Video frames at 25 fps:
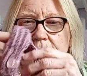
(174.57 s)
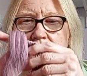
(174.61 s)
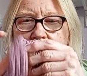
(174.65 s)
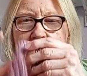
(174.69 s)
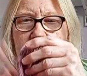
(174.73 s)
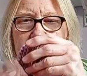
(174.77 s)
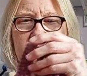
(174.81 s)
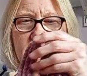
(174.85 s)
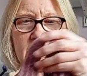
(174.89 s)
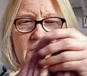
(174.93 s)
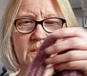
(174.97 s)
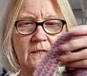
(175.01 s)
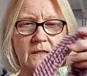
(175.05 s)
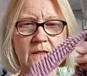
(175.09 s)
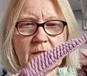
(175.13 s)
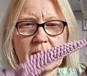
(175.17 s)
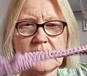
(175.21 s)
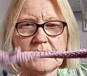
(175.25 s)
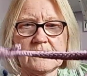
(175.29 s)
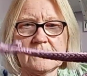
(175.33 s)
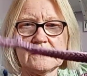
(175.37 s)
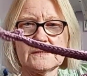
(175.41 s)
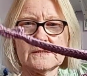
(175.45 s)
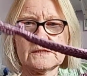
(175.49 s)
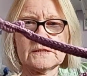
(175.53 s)

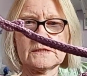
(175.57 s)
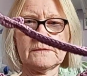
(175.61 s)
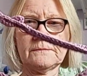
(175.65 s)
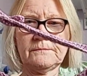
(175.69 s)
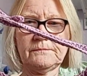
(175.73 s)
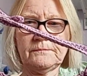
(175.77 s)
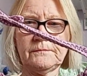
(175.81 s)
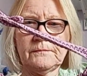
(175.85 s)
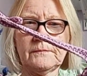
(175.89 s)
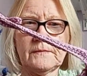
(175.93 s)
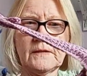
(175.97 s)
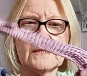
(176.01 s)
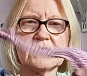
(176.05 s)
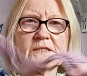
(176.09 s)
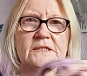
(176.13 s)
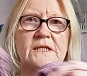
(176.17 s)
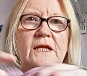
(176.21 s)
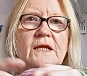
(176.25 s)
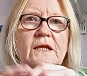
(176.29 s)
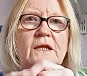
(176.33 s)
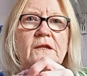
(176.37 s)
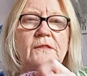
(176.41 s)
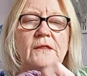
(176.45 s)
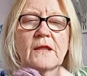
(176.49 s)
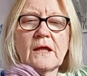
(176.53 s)
size. It's
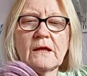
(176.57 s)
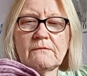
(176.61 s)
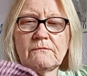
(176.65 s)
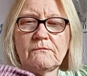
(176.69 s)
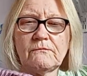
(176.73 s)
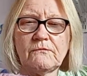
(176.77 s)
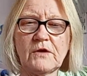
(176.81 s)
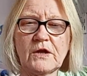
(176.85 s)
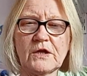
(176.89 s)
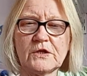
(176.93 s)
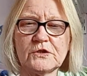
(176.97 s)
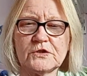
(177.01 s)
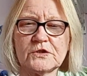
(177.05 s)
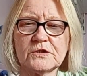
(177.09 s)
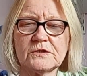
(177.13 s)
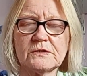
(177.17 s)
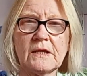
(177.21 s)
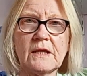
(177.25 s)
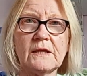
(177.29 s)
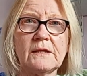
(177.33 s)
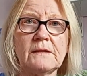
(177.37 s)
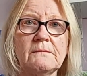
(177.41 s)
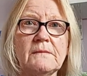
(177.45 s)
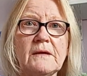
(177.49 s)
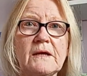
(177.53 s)
like that ridge,
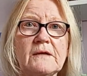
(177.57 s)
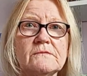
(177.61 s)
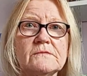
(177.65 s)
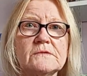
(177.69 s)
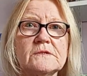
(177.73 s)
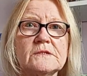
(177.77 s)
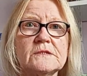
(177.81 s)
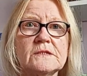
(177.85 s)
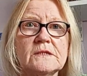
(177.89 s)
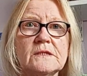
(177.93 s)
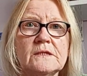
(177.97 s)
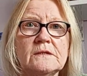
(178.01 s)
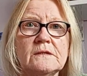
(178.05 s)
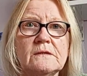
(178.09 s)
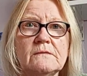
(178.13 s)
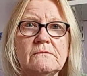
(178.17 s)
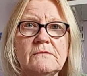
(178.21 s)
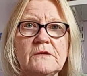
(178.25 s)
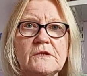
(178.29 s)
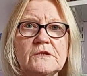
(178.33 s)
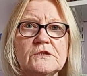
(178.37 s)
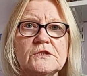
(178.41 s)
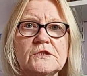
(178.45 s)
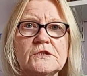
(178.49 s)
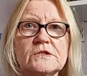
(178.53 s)
like the mountain
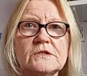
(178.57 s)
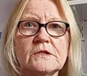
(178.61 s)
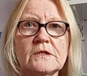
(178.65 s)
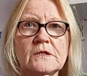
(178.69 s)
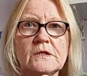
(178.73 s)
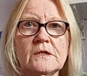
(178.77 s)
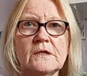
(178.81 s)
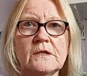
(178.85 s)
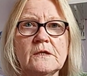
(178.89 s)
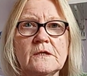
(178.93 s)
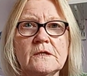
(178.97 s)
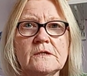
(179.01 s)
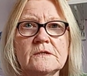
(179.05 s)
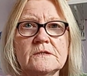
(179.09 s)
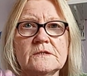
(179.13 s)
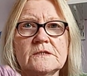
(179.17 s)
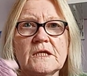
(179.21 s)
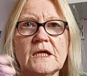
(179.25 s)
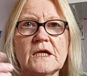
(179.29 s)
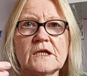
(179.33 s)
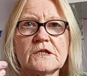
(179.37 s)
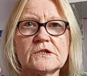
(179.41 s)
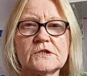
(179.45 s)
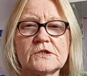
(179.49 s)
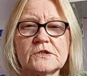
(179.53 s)
ridge
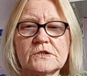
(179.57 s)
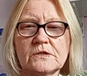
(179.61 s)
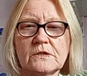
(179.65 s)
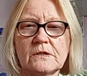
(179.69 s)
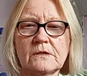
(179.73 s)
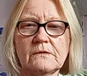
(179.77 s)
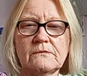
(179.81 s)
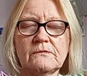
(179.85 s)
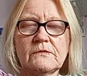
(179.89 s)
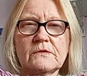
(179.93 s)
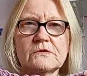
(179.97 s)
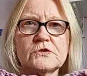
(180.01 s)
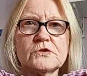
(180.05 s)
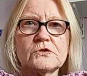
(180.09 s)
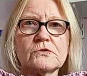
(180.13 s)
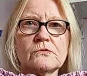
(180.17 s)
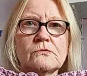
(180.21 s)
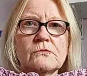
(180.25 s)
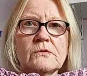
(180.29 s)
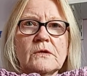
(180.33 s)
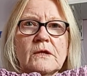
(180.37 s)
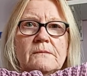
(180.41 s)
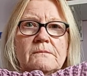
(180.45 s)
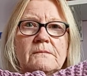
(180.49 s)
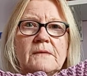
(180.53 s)
texture of the
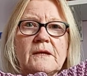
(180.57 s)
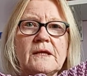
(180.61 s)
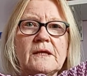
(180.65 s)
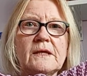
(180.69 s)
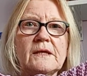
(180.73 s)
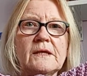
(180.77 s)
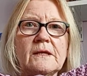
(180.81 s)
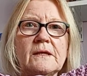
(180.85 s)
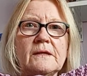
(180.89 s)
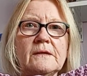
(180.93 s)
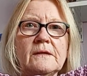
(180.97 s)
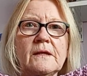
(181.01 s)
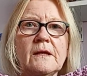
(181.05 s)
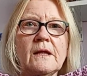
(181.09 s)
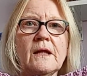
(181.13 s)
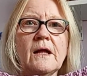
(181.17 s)
shawl I'm making.